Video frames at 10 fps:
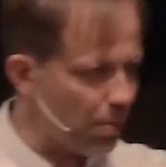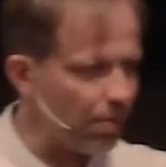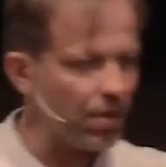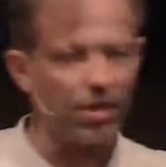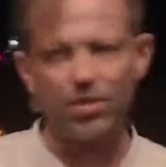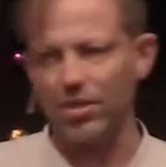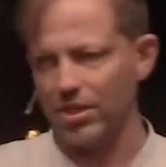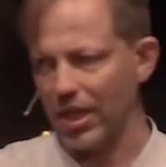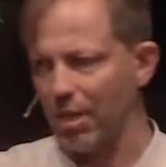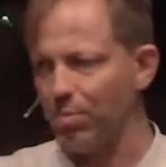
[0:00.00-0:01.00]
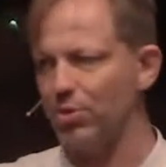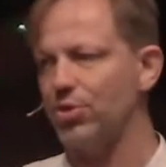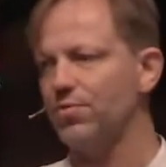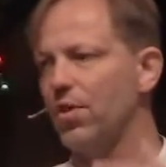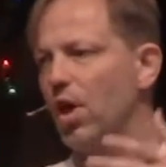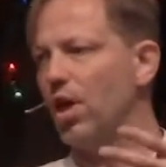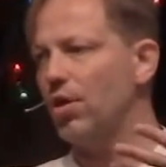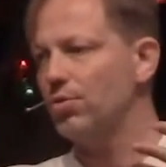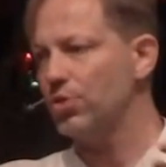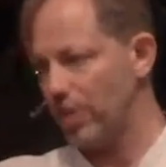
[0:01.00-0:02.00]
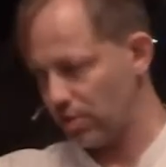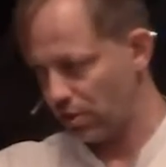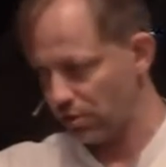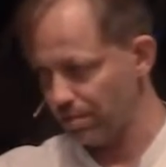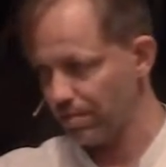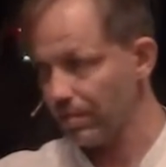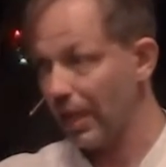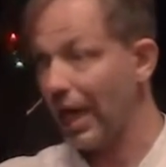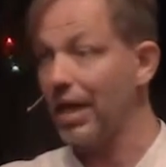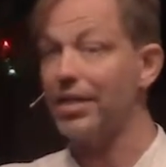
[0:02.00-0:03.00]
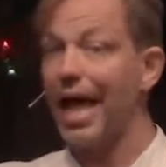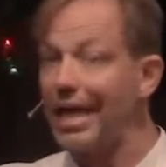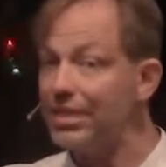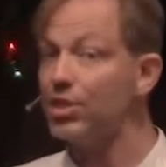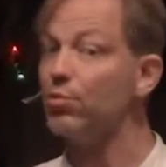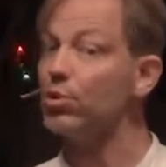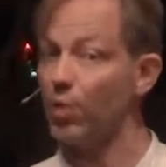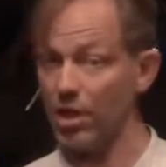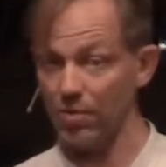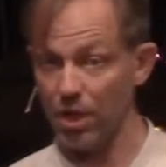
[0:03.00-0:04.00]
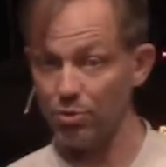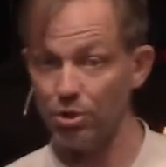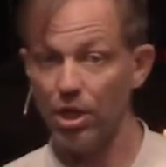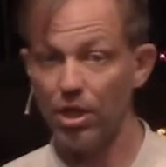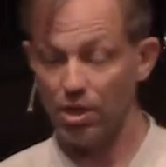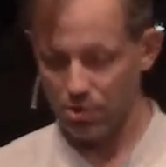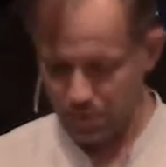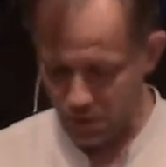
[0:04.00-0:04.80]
some of his disciples to follow Jesus. And Andrew was one of those who